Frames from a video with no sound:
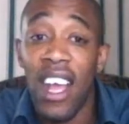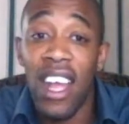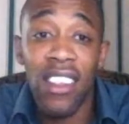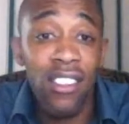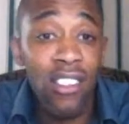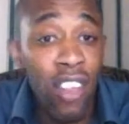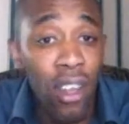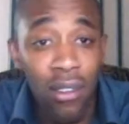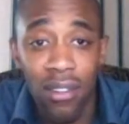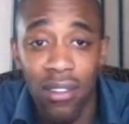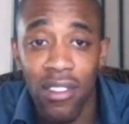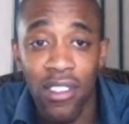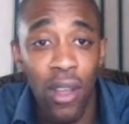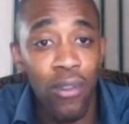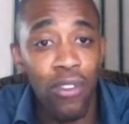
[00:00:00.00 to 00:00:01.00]
and don't
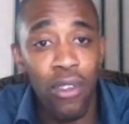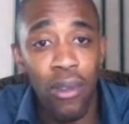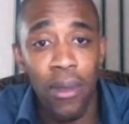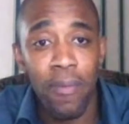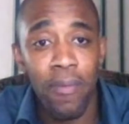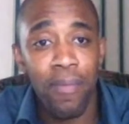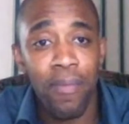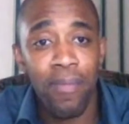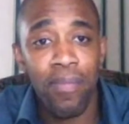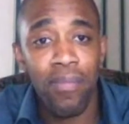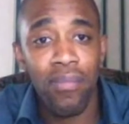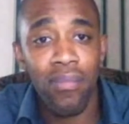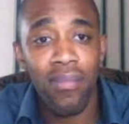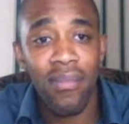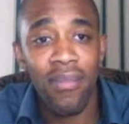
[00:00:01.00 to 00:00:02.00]
do it.
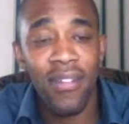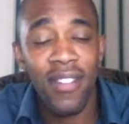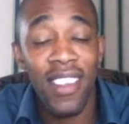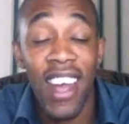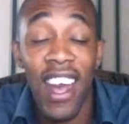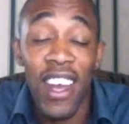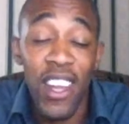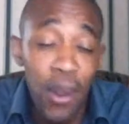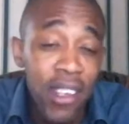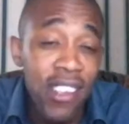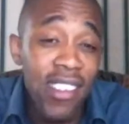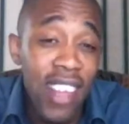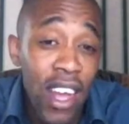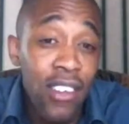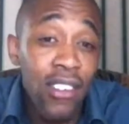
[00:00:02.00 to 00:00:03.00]
I know it
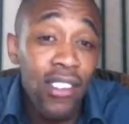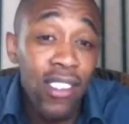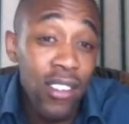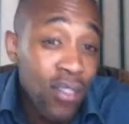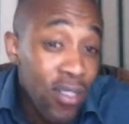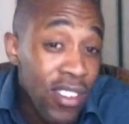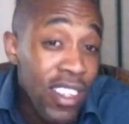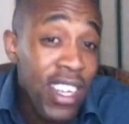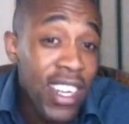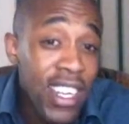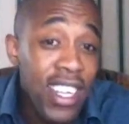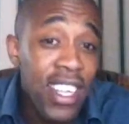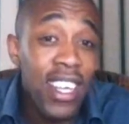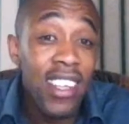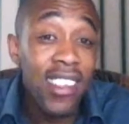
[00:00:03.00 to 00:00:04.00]
sounds
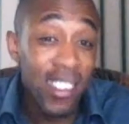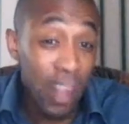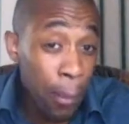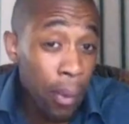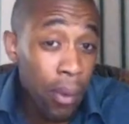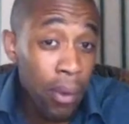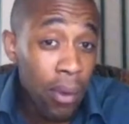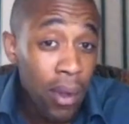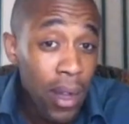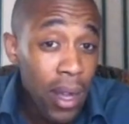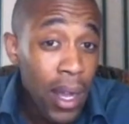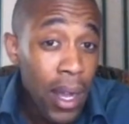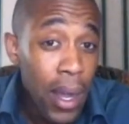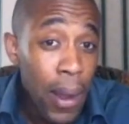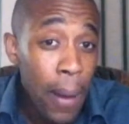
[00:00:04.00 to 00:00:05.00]
really simple,
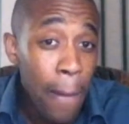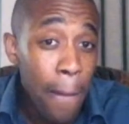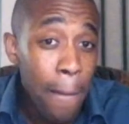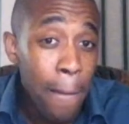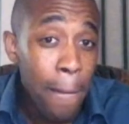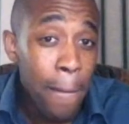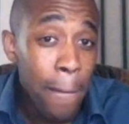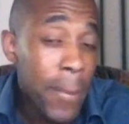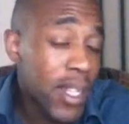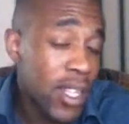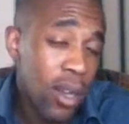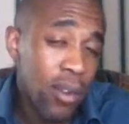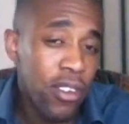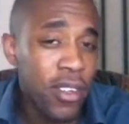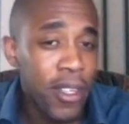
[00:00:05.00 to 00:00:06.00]
but
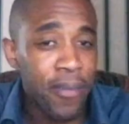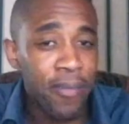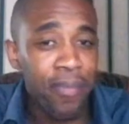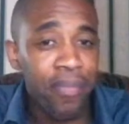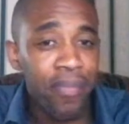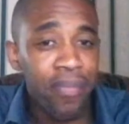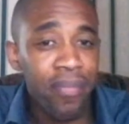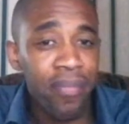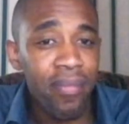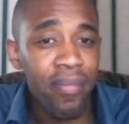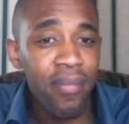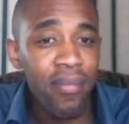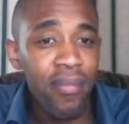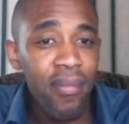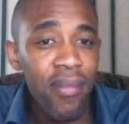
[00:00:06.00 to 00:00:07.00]
don't do it.
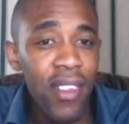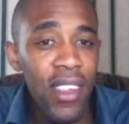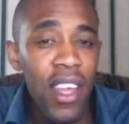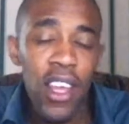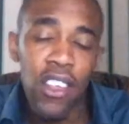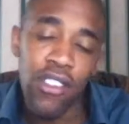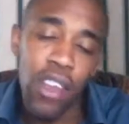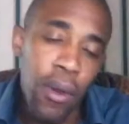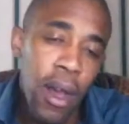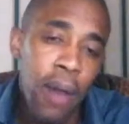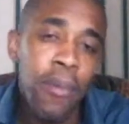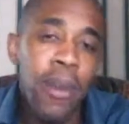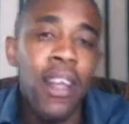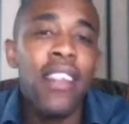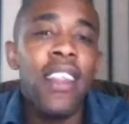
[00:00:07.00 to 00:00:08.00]

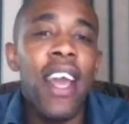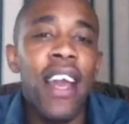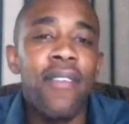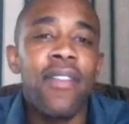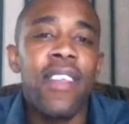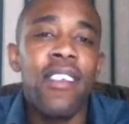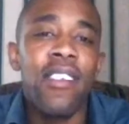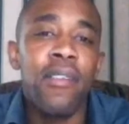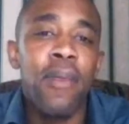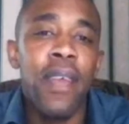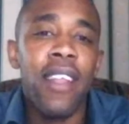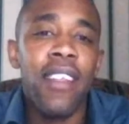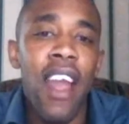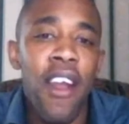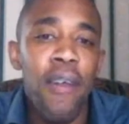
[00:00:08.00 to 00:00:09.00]
So yeah, this is
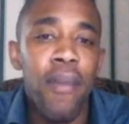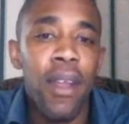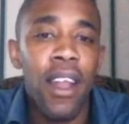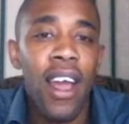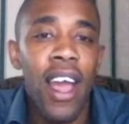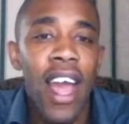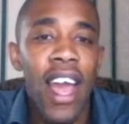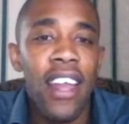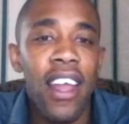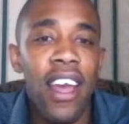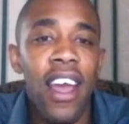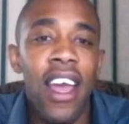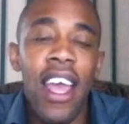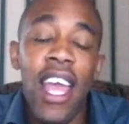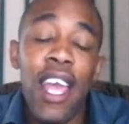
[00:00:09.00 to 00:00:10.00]
me, Darren Miller,
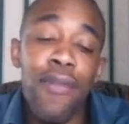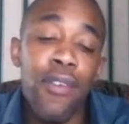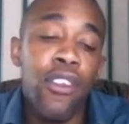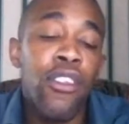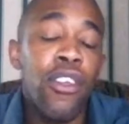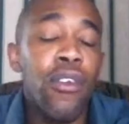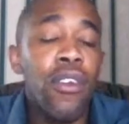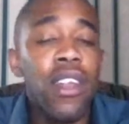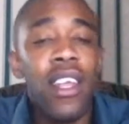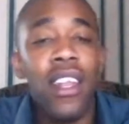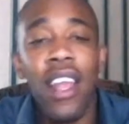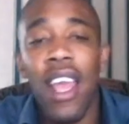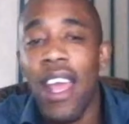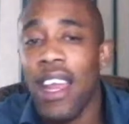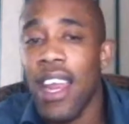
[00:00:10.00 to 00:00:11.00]
and if you do
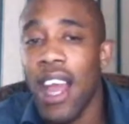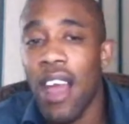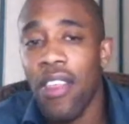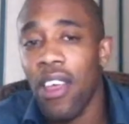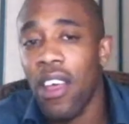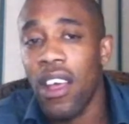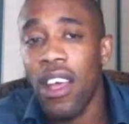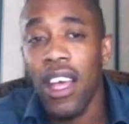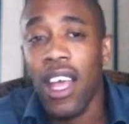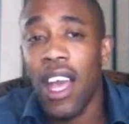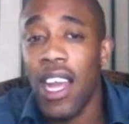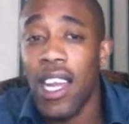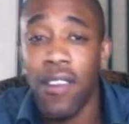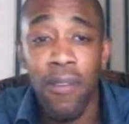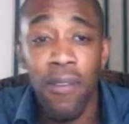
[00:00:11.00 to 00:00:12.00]
need any other
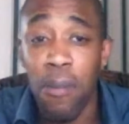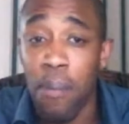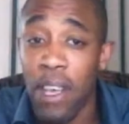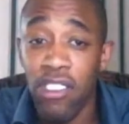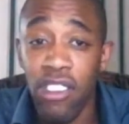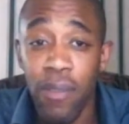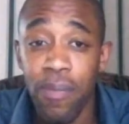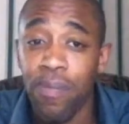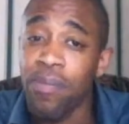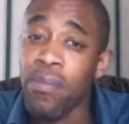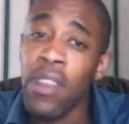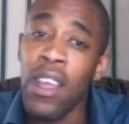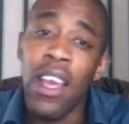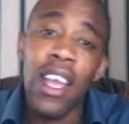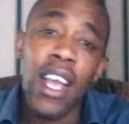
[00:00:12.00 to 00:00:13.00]
kind of information,
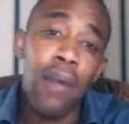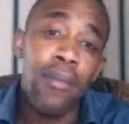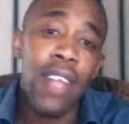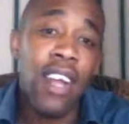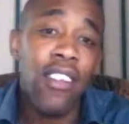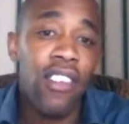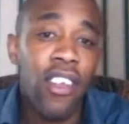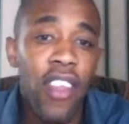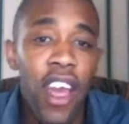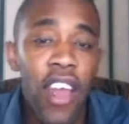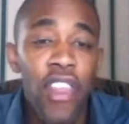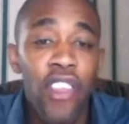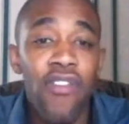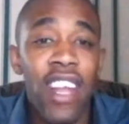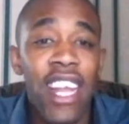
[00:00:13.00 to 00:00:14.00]
come down to
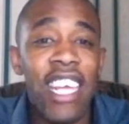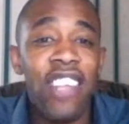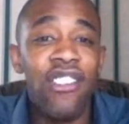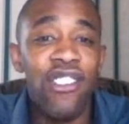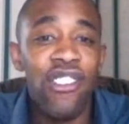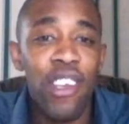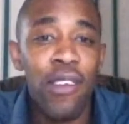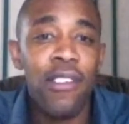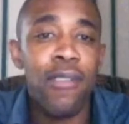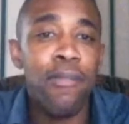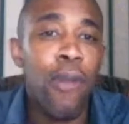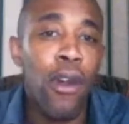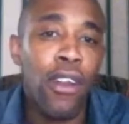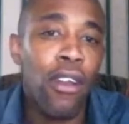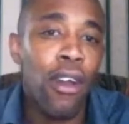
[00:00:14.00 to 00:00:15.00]
the
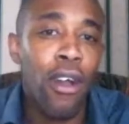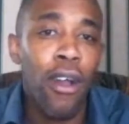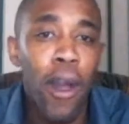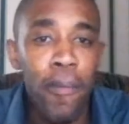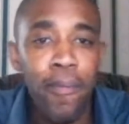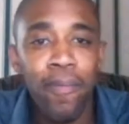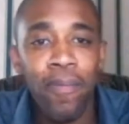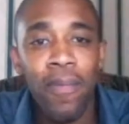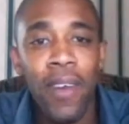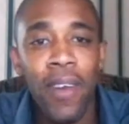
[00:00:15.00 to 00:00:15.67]
relationshipspot.com,